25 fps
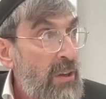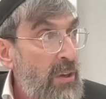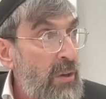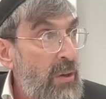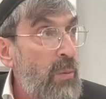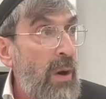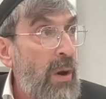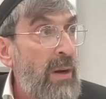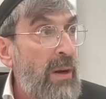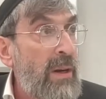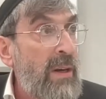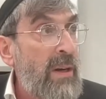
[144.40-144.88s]
You
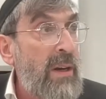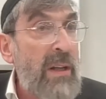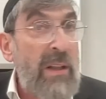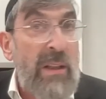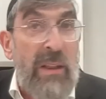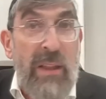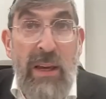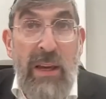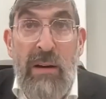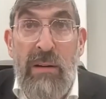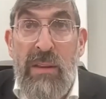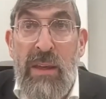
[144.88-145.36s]
want to
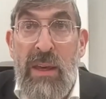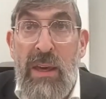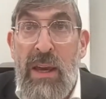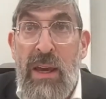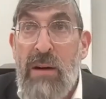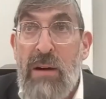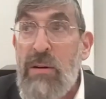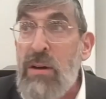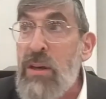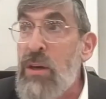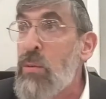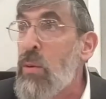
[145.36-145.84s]
clear the
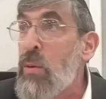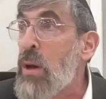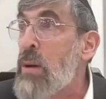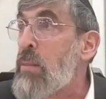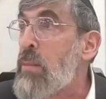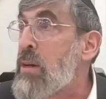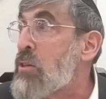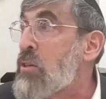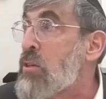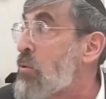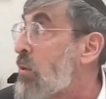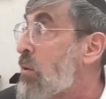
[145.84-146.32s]
area. You want to
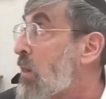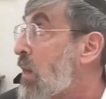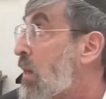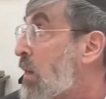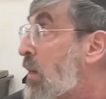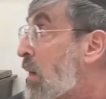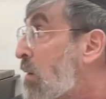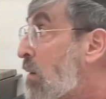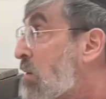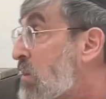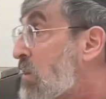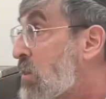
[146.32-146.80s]
make sure
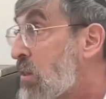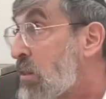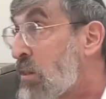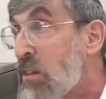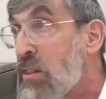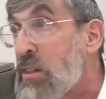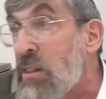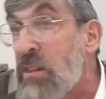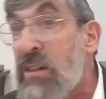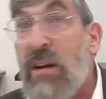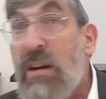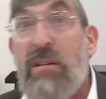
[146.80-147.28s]
that
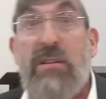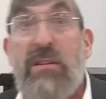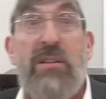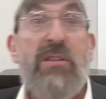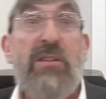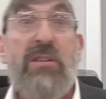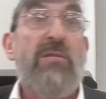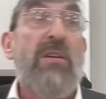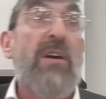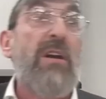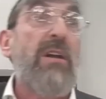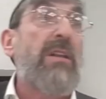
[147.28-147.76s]
this is an Eretz
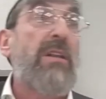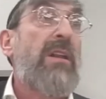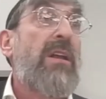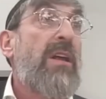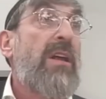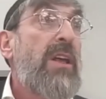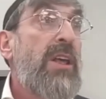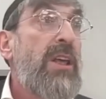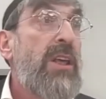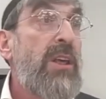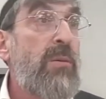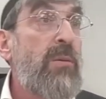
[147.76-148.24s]
Yisrael.
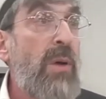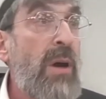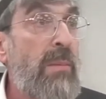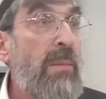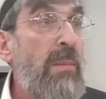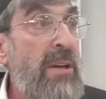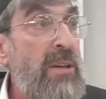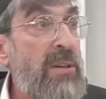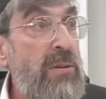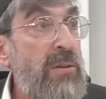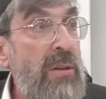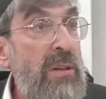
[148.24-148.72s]
You want to
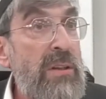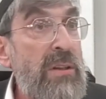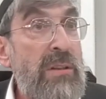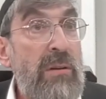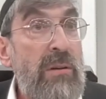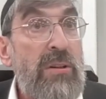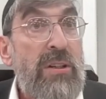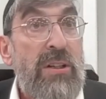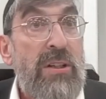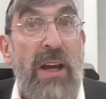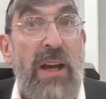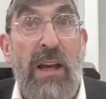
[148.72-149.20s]
make sure there's
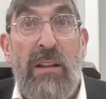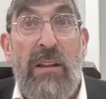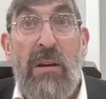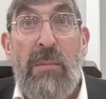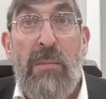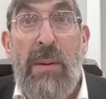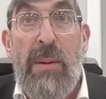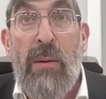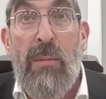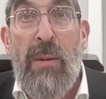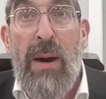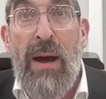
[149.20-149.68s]
no Shiloh
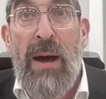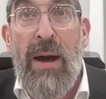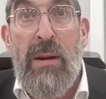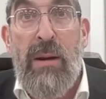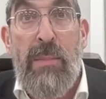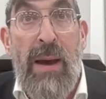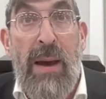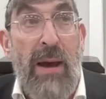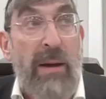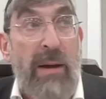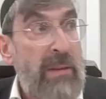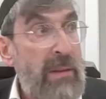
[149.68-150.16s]

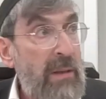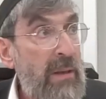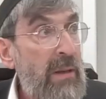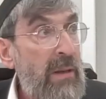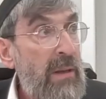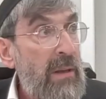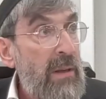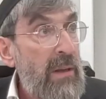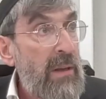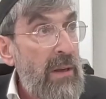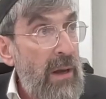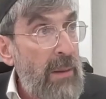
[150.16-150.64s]
about
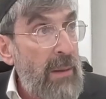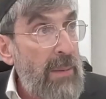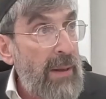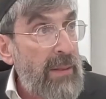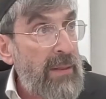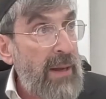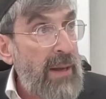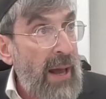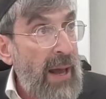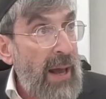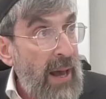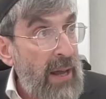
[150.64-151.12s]

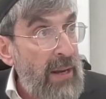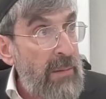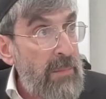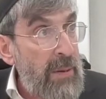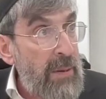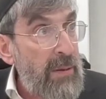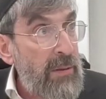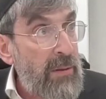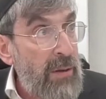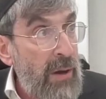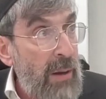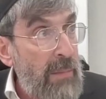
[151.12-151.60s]
Kahanim
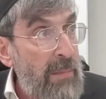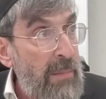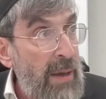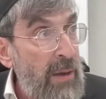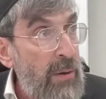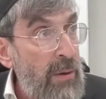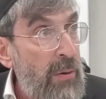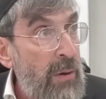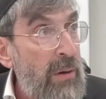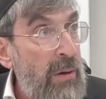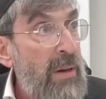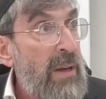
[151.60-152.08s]
being
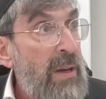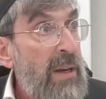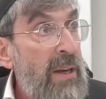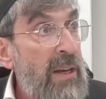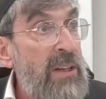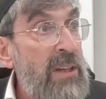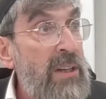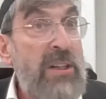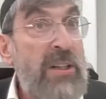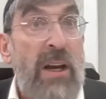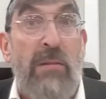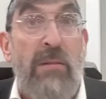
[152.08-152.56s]
Tameh, or
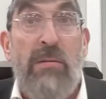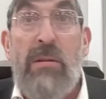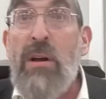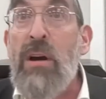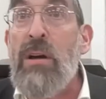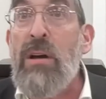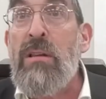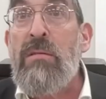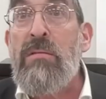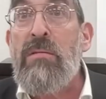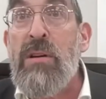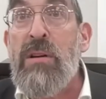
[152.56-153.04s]
in general,
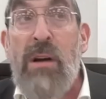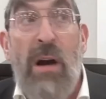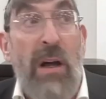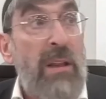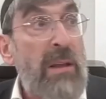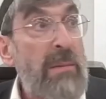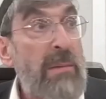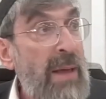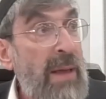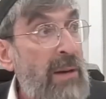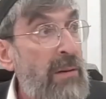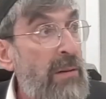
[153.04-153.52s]
Oyel
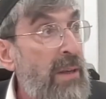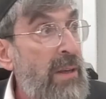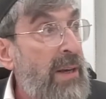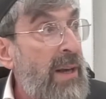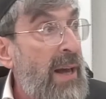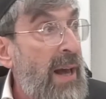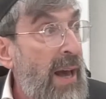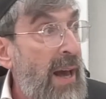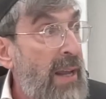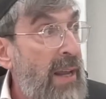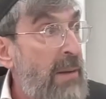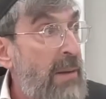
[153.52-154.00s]
Regalim. Not only
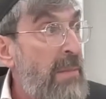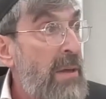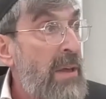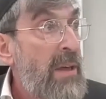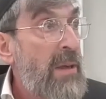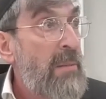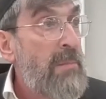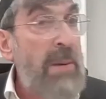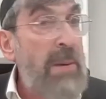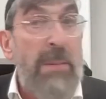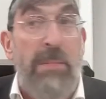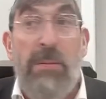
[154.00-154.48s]
Kahanim,
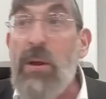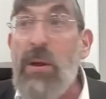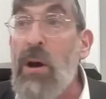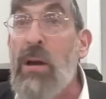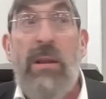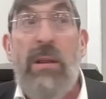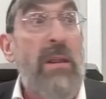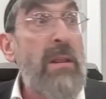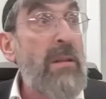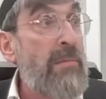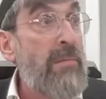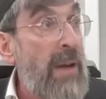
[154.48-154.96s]
people
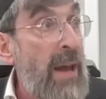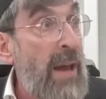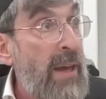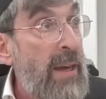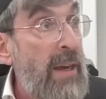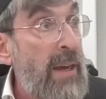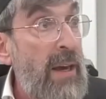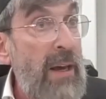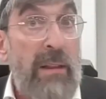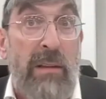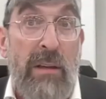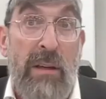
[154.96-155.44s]
Oyel
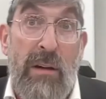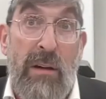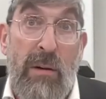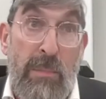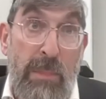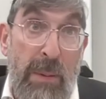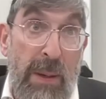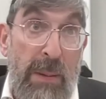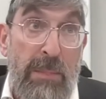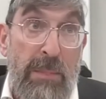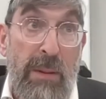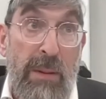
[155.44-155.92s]
Regal, you know,
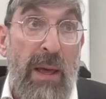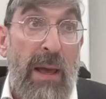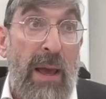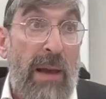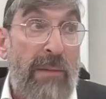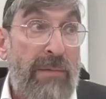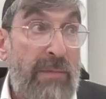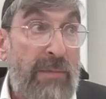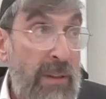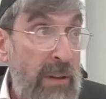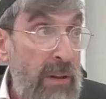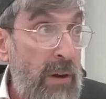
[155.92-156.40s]
people
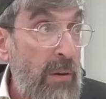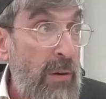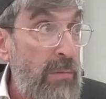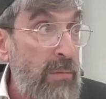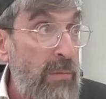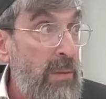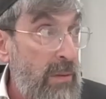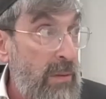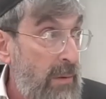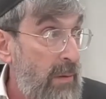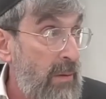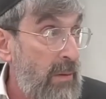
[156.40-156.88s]
have to
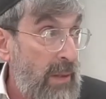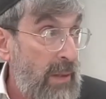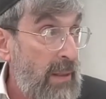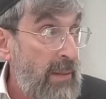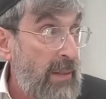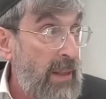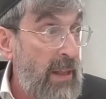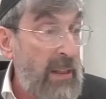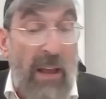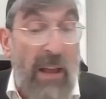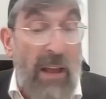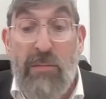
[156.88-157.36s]
know
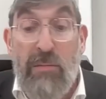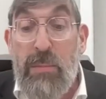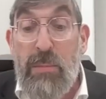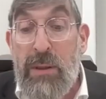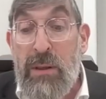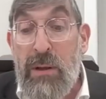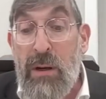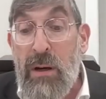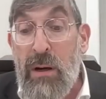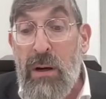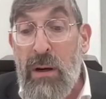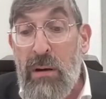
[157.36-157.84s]
that have to be
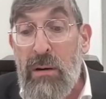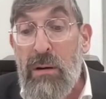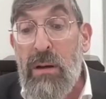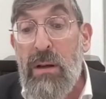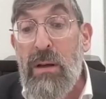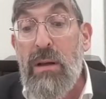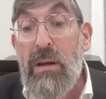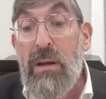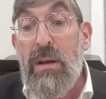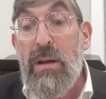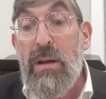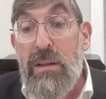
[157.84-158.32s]
Tahar.
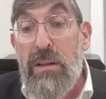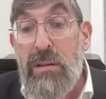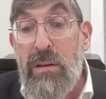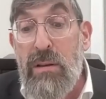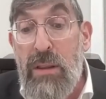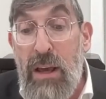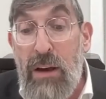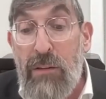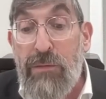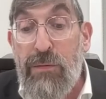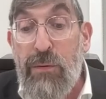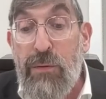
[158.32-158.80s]
So
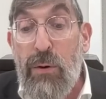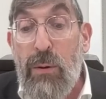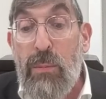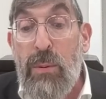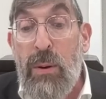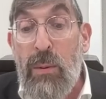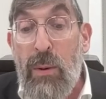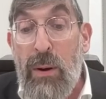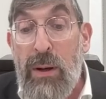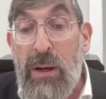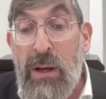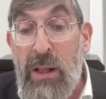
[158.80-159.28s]
therefore,
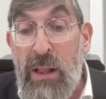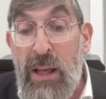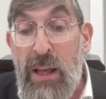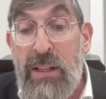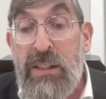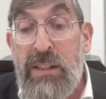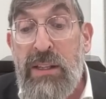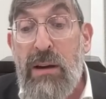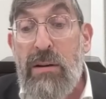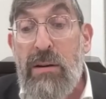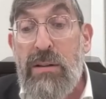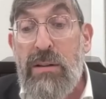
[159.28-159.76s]
we want to
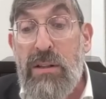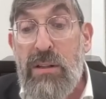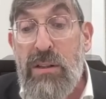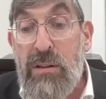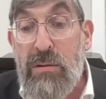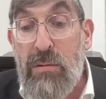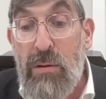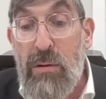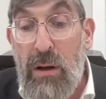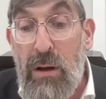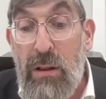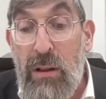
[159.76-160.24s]
cleanse Eretz
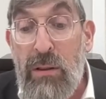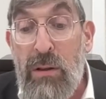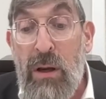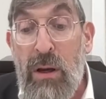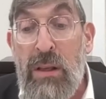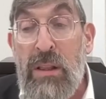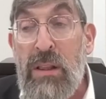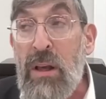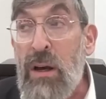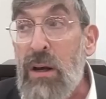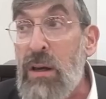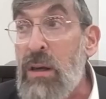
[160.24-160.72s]
Yisrael.
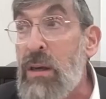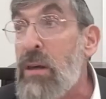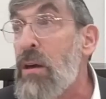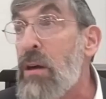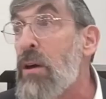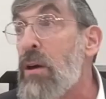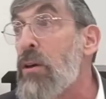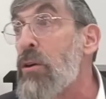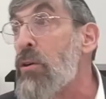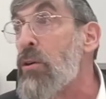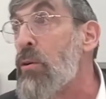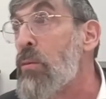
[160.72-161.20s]
Night law,
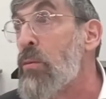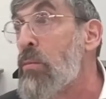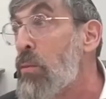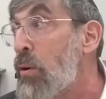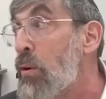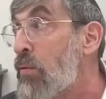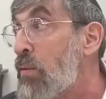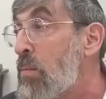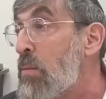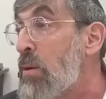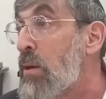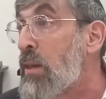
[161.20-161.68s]
you
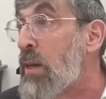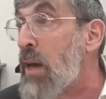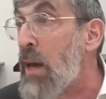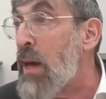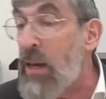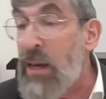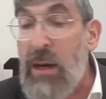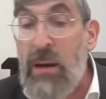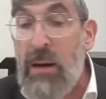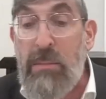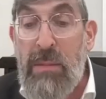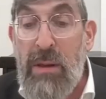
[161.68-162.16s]
move him, you
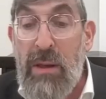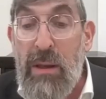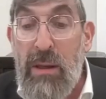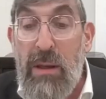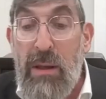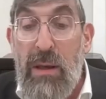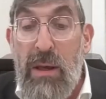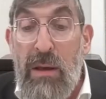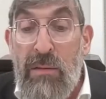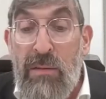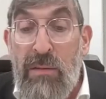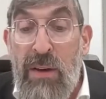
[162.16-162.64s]
take him.
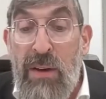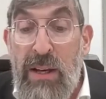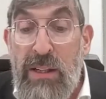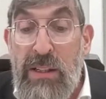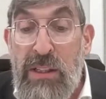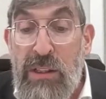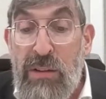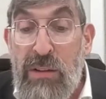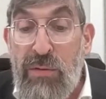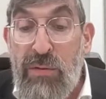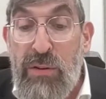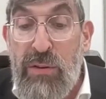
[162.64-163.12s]
The
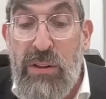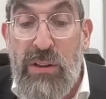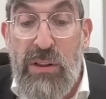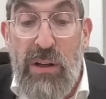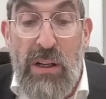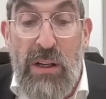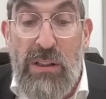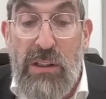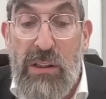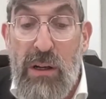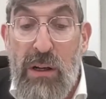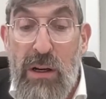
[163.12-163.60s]
Es
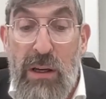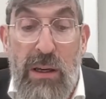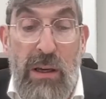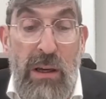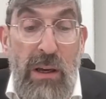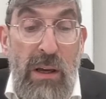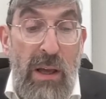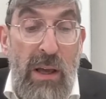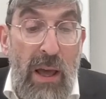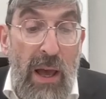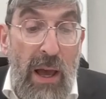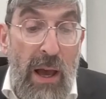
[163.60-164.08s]
Tfusasai,
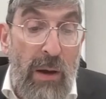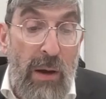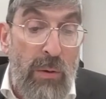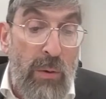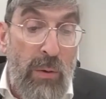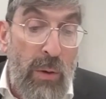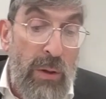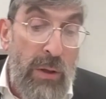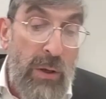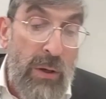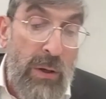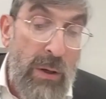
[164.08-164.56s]

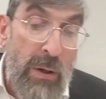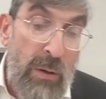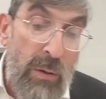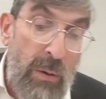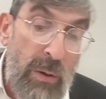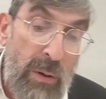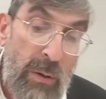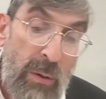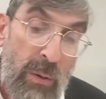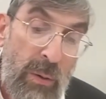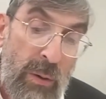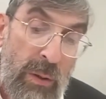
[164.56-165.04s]
or
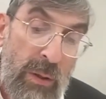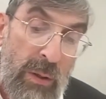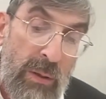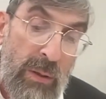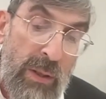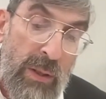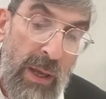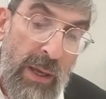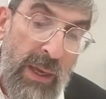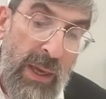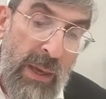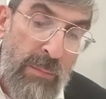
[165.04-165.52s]
you
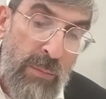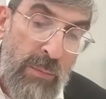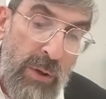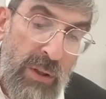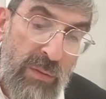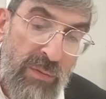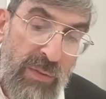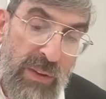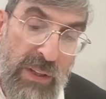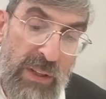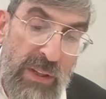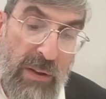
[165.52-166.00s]
take him
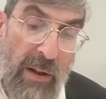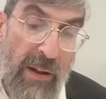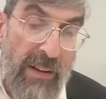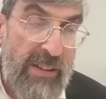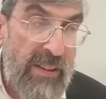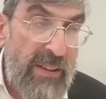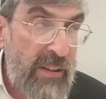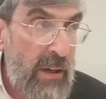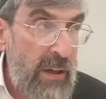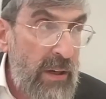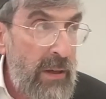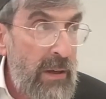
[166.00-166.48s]
with
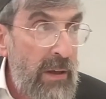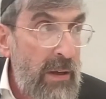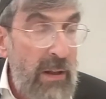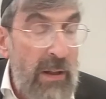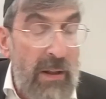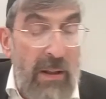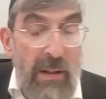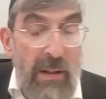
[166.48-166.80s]
Tfusasai.